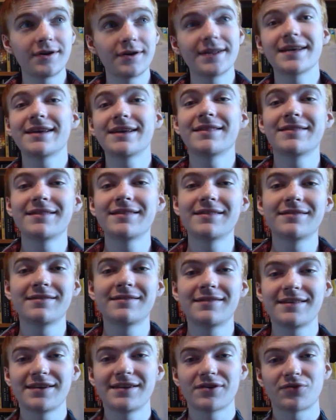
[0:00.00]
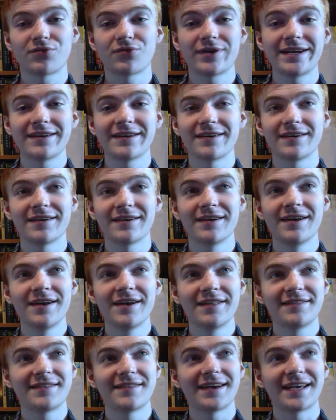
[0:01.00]
in the arena
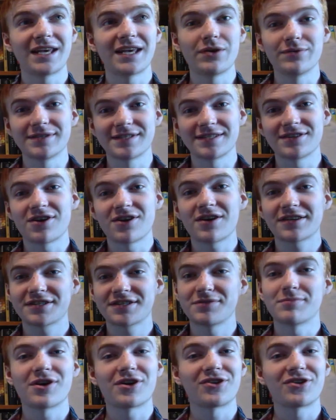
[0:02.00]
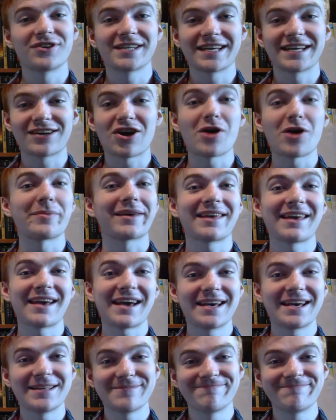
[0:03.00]
that he was knocked to modern day Comic
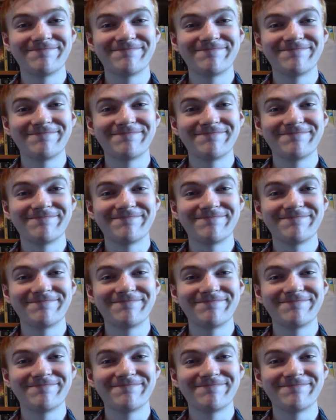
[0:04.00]
Cat.